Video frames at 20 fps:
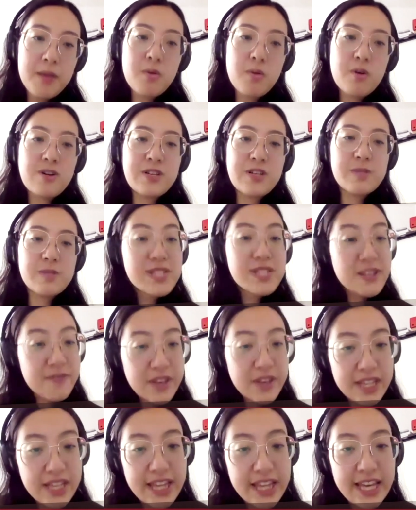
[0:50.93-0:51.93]
more
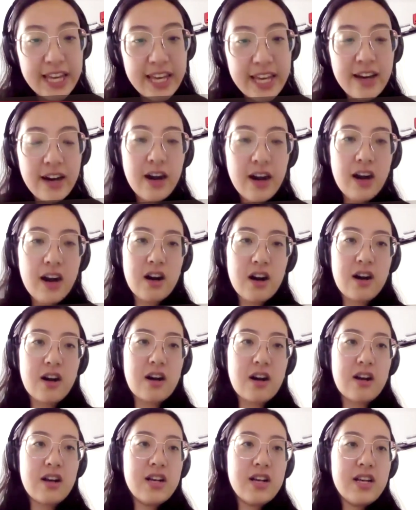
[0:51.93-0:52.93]
specifically
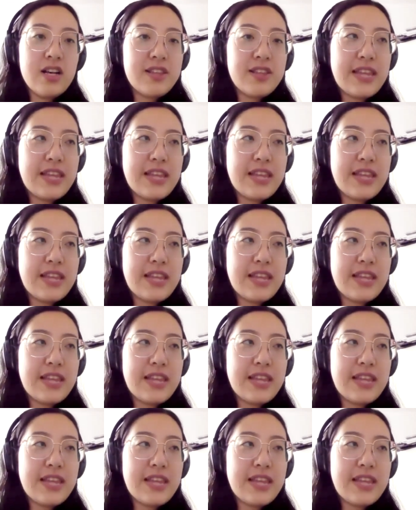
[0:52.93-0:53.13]
are